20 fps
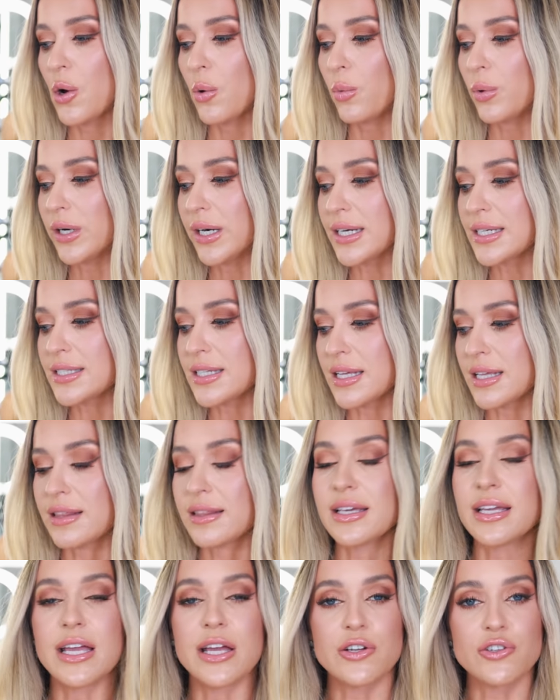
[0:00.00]
Whereas in
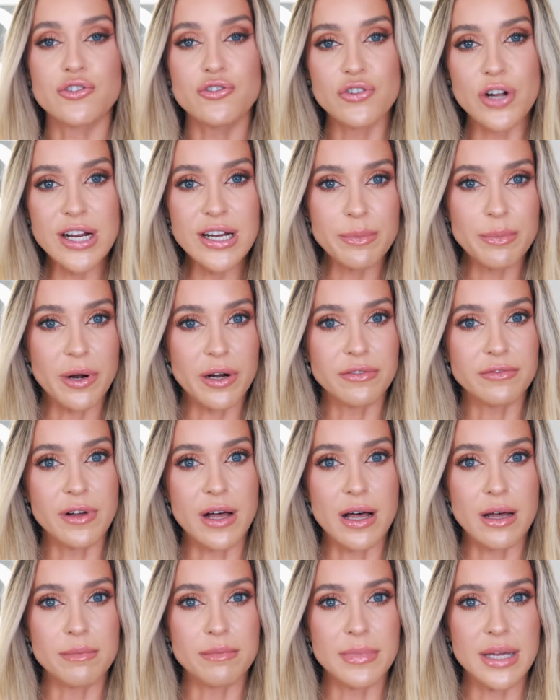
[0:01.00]
the Extrait de
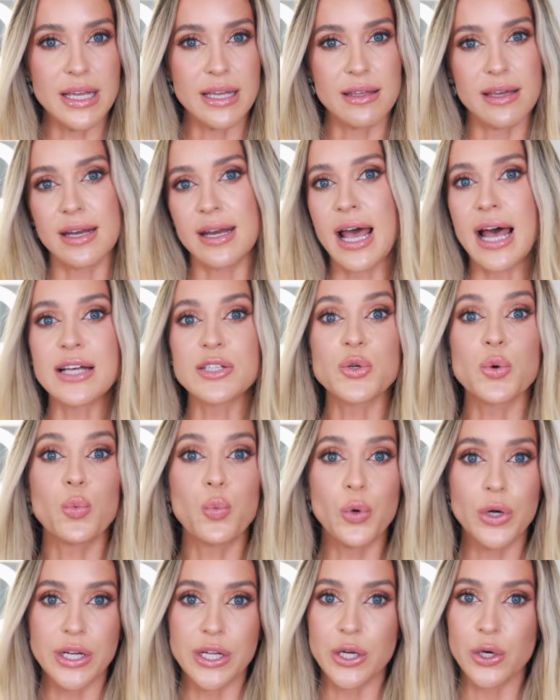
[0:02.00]
Parfum, it has a
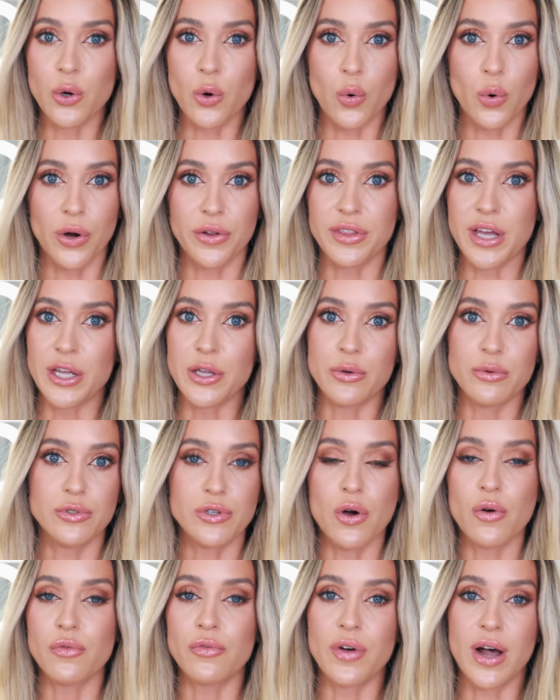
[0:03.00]
woody accord that you
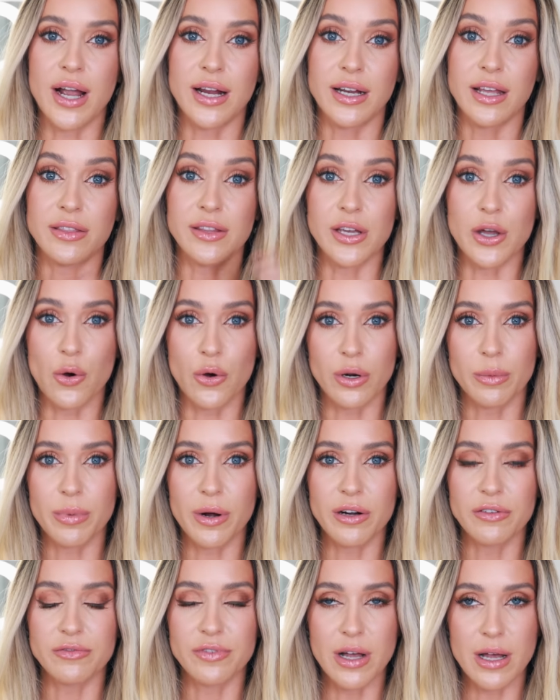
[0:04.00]
don't find in the Eau de
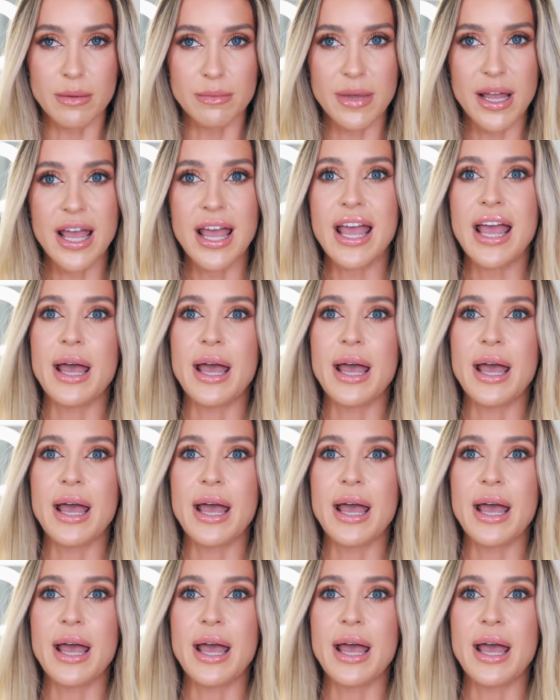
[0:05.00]
Parfum,